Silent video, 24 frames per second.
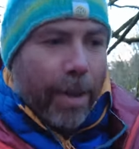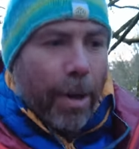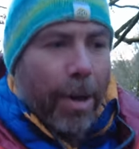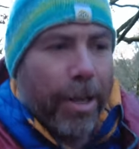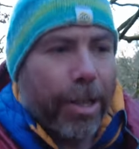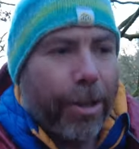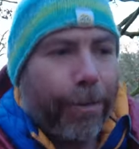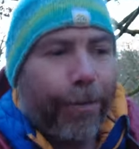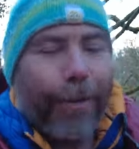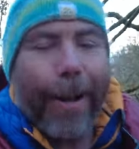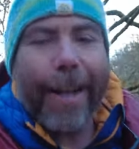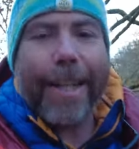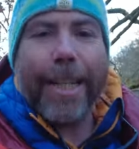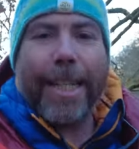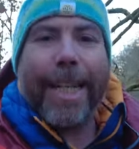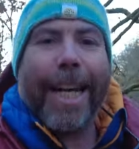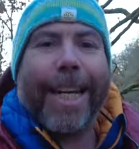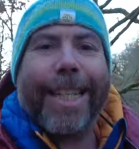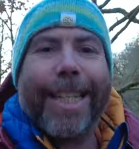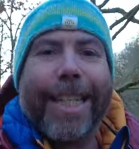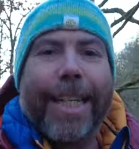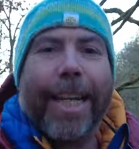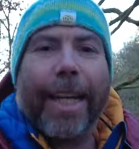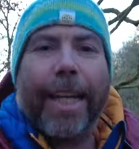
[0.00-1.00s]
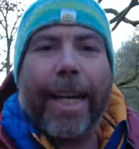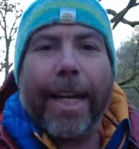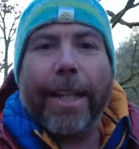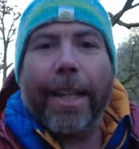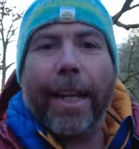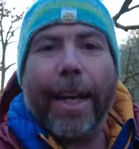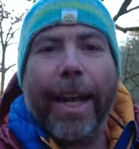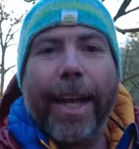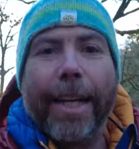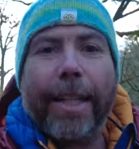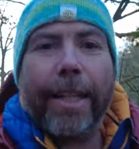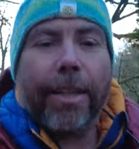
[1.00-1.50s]
which is fantastic in
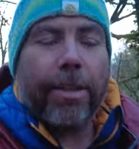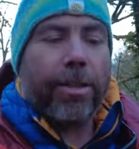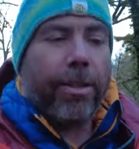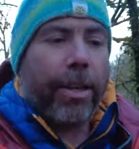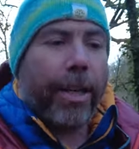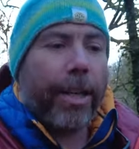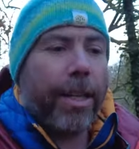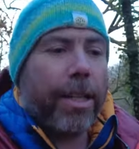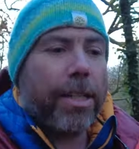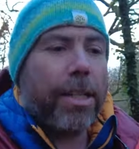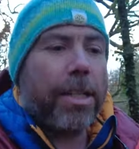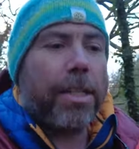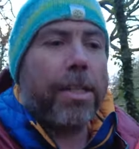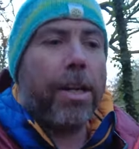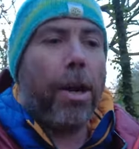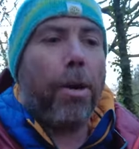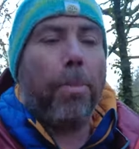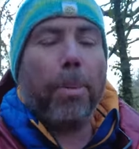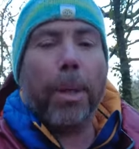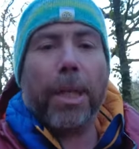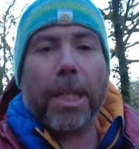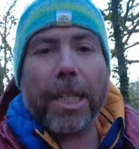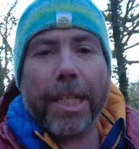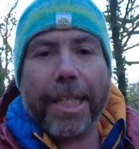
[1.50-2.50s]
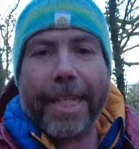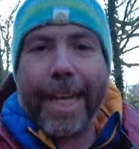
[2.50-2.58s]
the Lake District because there's no bloody